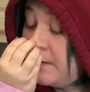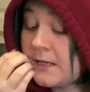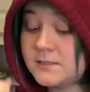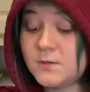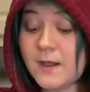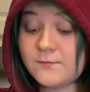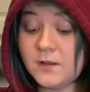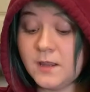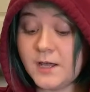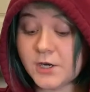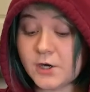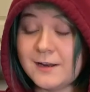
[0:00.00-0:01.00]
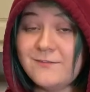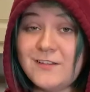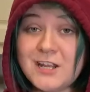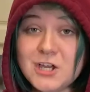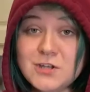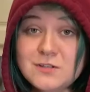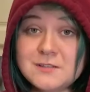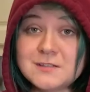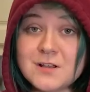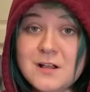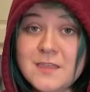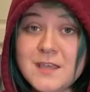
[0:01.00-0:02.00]
because you have a lot of great
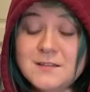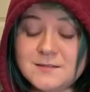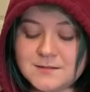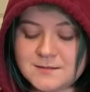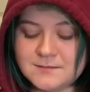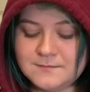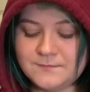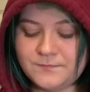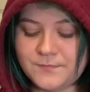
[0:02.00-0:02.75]
videos on this.